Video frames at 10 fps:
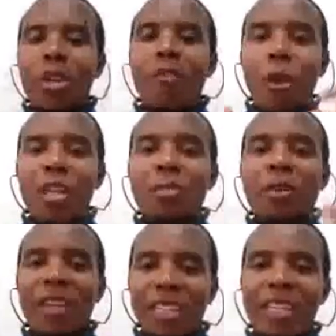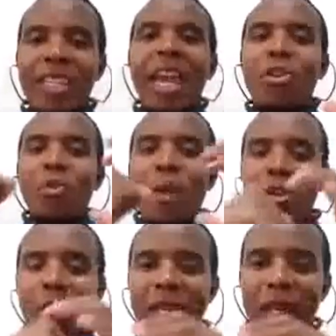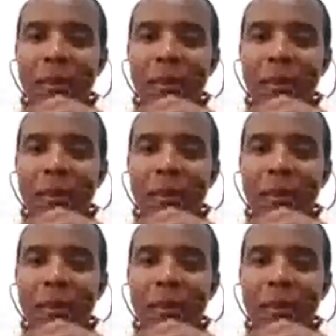not have watched previously and you might not